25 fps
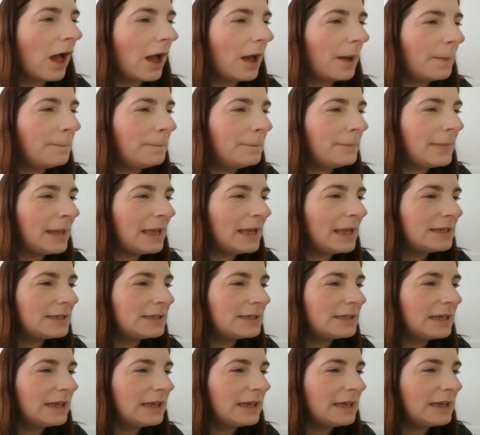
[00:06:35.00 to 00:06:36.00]

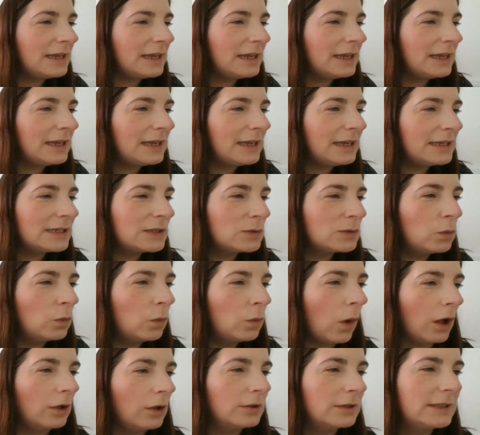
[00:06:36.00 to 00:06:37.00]
Mrs.
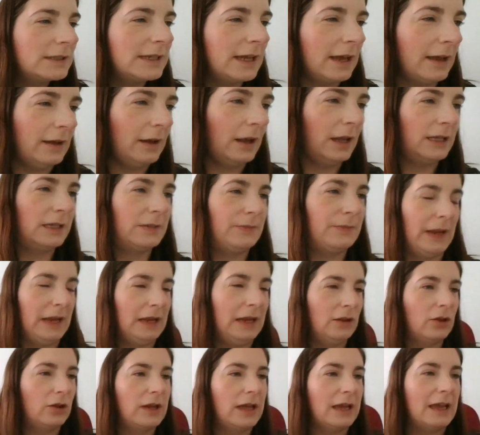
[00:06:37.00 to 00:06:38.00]
Walton has been
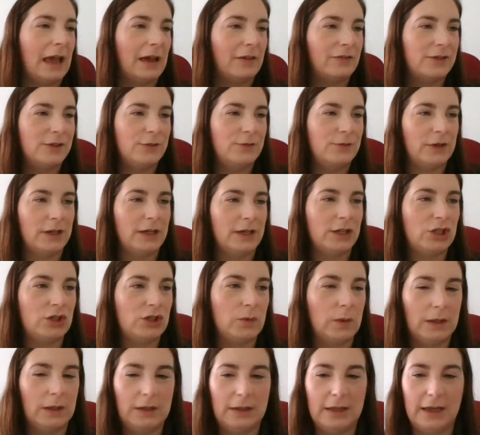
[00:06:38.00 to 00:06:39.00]
looking after
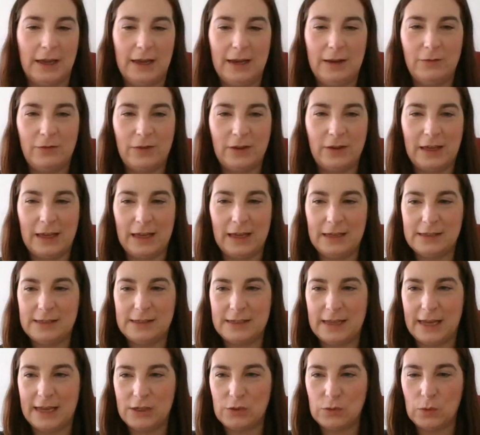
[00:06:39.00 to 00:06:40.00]
virtual learning for Key
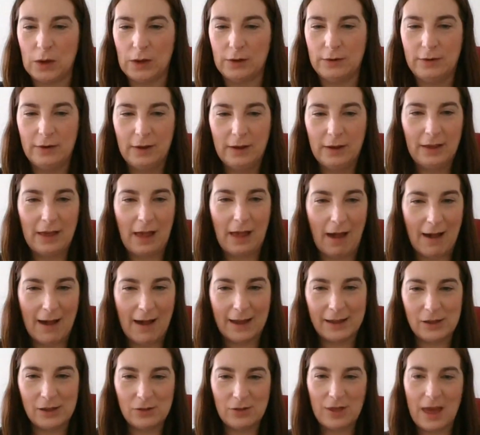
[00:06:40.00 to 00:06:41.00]
Stage 1.
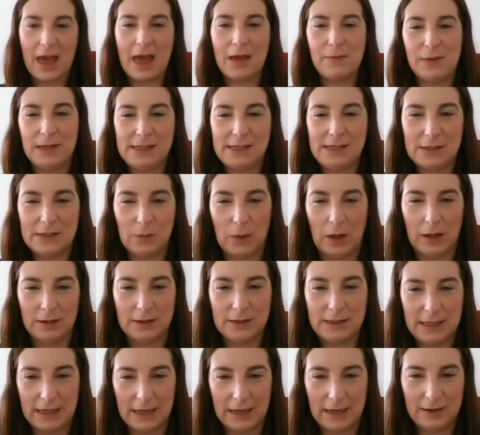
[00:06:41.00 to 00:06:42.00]
Are you there, Mrs.
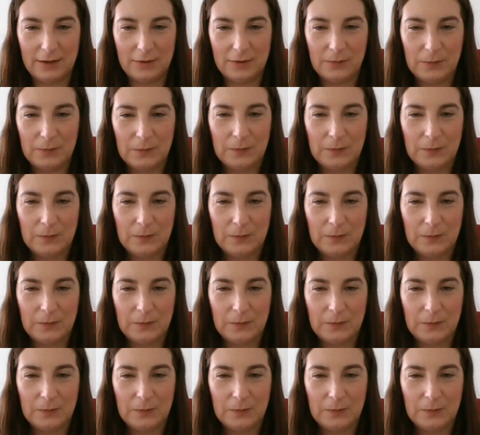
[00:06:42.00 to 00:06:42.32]
Walton?